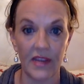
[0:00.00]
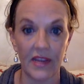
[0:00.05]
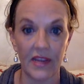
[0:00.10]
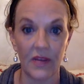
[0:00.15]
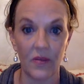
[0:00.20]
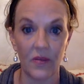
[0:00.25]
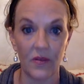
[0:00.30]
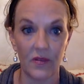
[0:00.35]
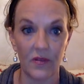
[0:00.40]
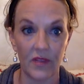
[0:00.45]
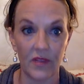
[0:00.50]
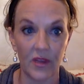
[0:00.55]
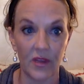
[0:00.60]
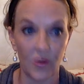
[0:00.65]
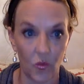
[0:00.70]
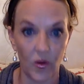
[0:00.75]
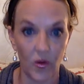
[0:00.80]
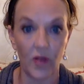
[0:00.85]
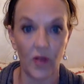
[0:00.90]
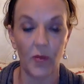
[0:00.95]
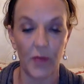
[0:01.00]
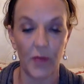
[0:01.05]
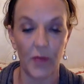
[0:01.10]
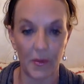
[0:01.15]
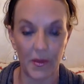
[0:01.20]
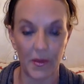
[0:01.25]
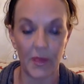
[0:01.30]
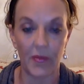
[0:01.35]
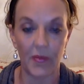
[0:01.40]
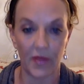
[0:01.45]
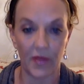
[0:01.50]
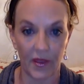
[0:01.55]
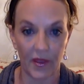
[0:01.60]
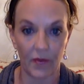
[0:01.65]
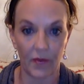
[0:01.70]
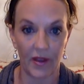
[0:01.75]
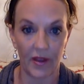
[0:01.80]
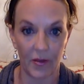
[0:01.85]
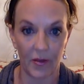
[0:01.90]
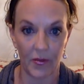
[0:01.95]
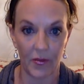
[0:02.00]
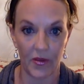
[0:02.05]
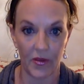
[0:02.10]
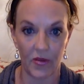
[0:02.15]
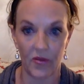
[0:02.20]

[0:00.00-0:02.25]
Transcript: and there will be people that will help you.